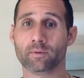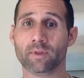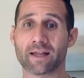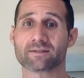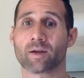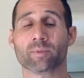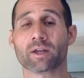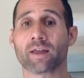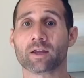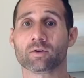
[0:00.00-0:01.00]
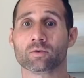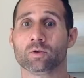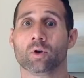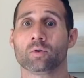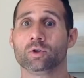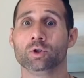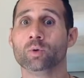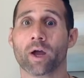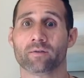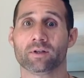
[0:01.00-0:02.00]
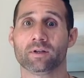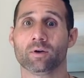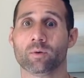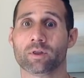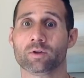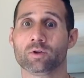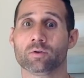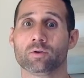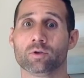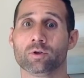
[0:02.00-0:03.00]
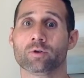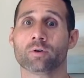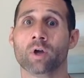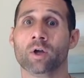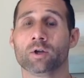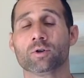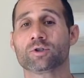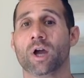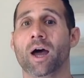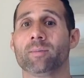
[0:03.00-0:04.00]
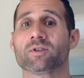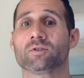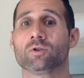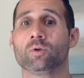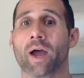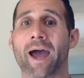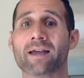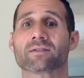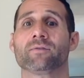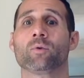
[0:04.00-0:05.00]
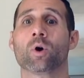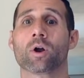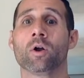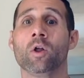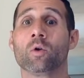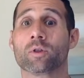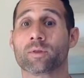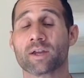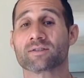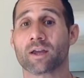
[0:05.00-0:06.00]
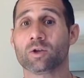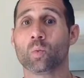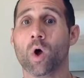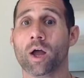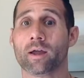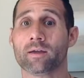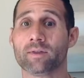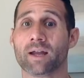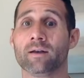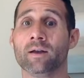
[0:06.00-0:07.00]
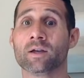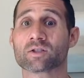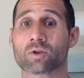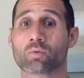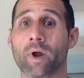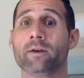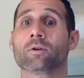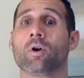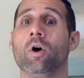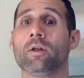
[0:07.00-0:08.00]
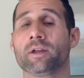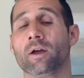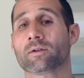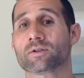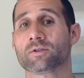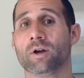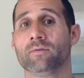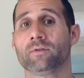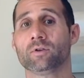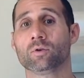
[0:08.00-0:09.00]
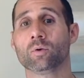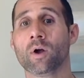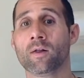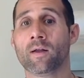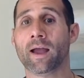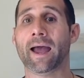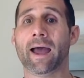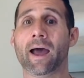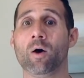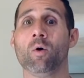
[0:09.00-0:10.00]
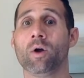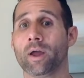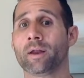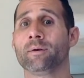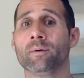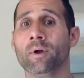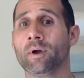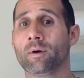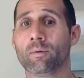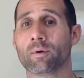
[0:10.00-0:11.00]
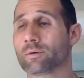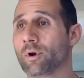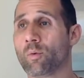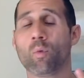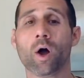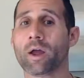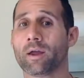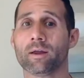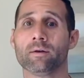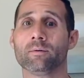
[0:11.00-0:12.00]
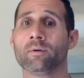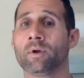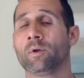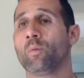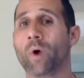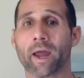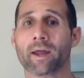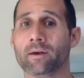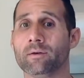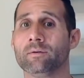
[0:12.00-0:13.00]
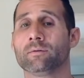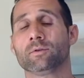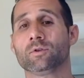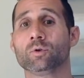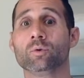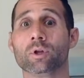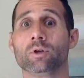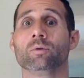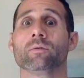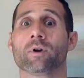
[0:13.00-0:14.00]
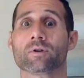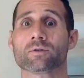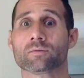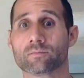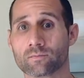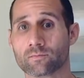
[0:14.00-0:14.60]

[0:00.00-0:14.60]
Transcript: that's something that you know you have to deal with. You, your your job is to ask for the things that you want, and then surrender all the other stuff to how and you know what and when to the universe